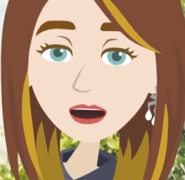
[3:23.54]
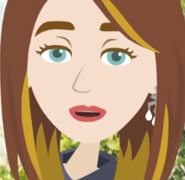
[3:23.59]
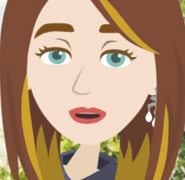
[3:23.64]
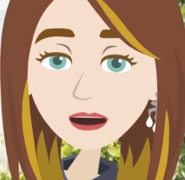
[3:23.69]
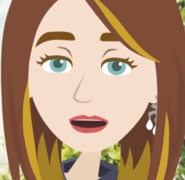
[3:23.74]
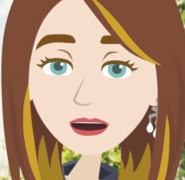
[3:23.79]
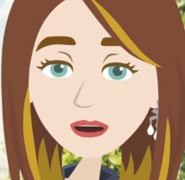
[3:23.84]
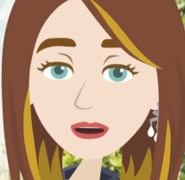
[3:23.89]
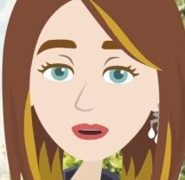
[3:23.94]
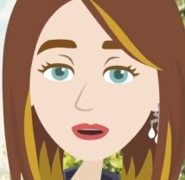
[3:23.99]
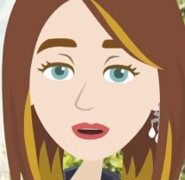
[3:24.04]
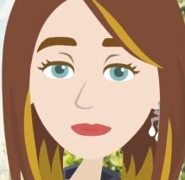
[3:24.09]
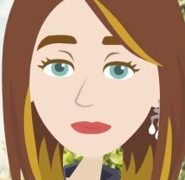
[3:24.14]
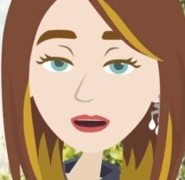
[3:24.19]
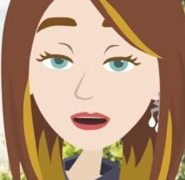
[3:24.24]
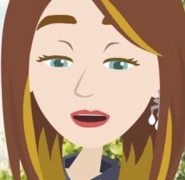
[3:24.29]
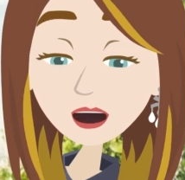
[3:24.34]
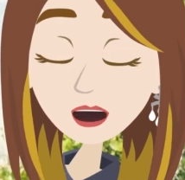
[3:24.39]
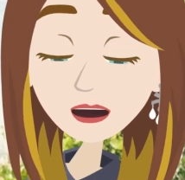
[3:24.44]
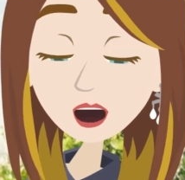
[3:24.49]
you
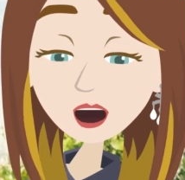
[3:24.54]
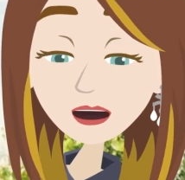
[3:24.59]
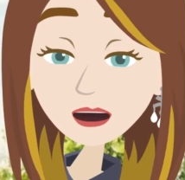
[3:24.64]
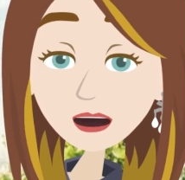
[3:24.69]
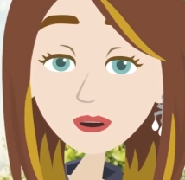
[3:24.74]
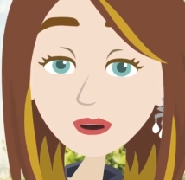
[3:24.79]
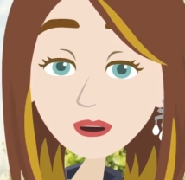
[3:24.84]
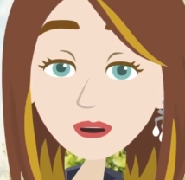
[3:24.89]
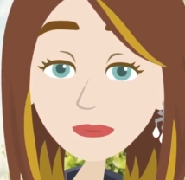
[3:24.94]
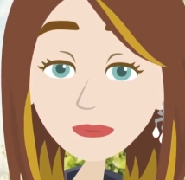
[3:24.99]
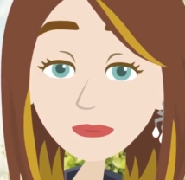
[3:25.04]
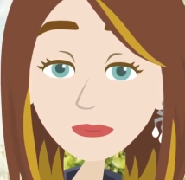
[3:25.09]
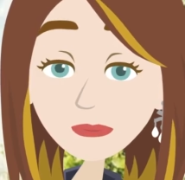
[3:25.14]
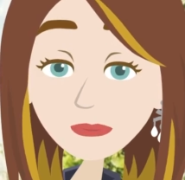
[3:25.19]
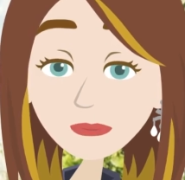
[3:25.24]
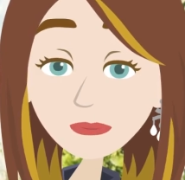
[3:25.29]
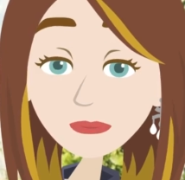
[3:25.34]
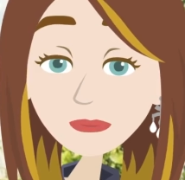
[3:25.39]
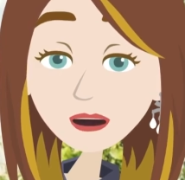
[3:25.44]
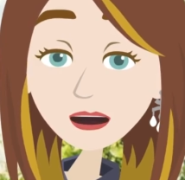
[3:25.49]
clear-minded?
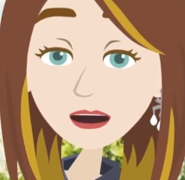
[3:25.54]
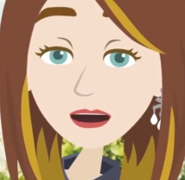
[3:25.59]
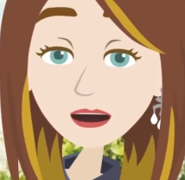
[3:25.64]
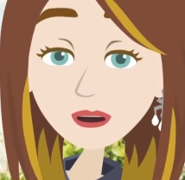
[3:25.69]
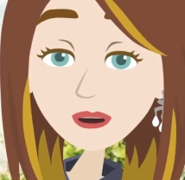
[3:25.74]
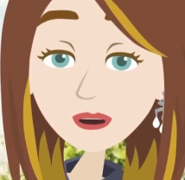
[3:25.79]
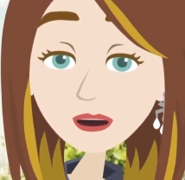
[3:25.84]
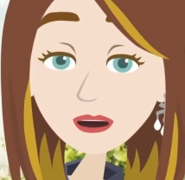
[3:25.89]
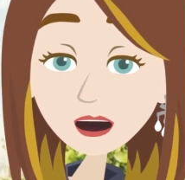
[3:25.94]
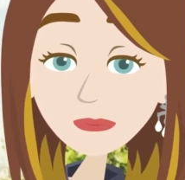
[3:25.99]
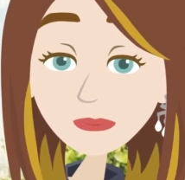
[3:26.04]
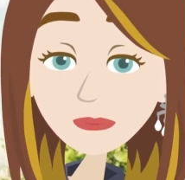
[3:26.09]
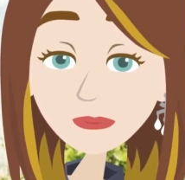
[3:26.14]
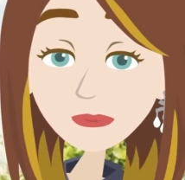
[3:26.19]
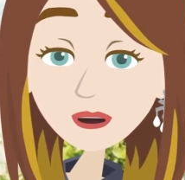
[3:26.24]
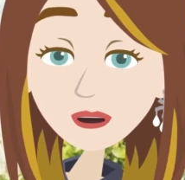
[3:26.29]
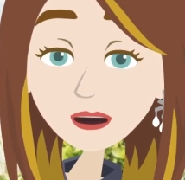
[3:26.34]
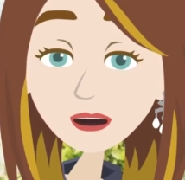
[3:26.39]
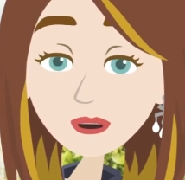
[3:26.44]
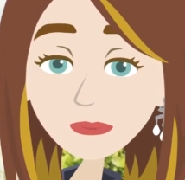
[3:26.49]
Do you have a zest
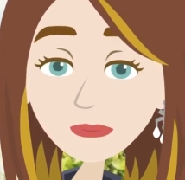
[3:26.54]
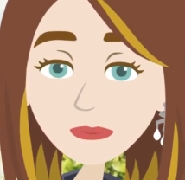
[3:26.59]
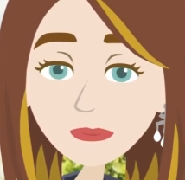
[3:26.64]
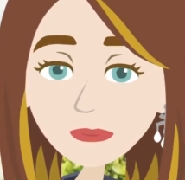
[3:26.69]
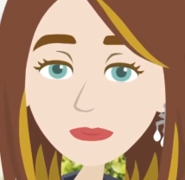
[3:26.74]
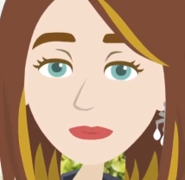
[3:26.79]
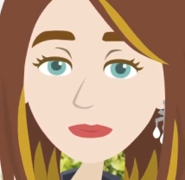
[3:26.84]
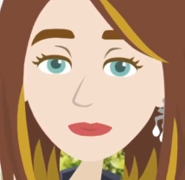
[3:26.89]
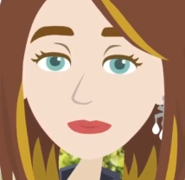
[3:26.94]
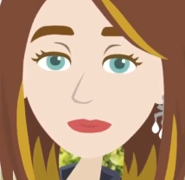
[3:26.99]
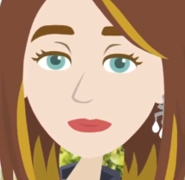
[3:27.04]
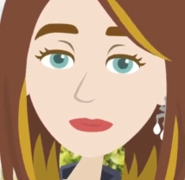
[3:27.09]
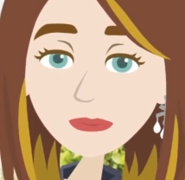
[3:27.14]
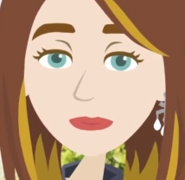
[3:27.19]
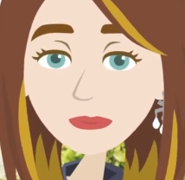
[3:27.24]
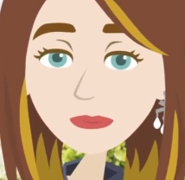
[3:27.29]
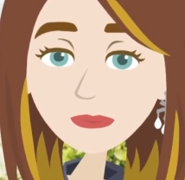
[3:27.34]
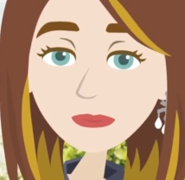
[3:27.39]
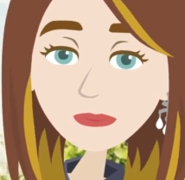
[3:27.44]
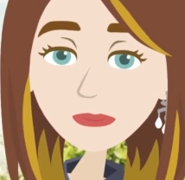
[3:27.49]
for life?
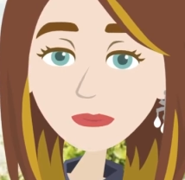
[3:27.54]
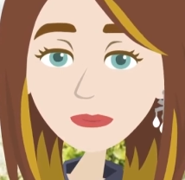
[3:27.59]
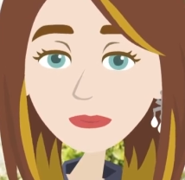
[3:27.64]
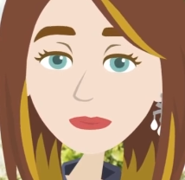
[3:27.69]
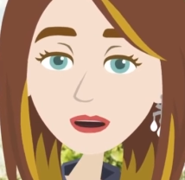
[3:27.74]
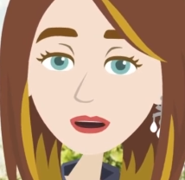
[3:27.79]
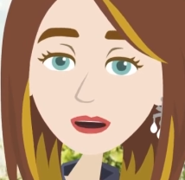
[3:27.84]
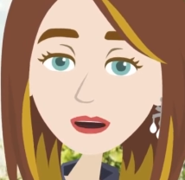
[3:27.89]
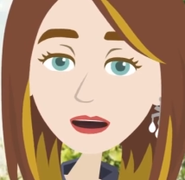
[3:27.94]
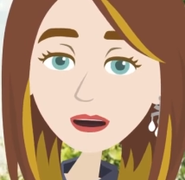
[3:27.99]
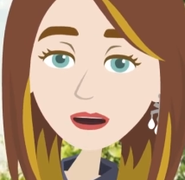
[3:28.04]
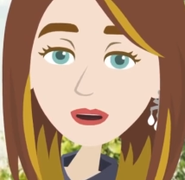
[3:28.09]
Do you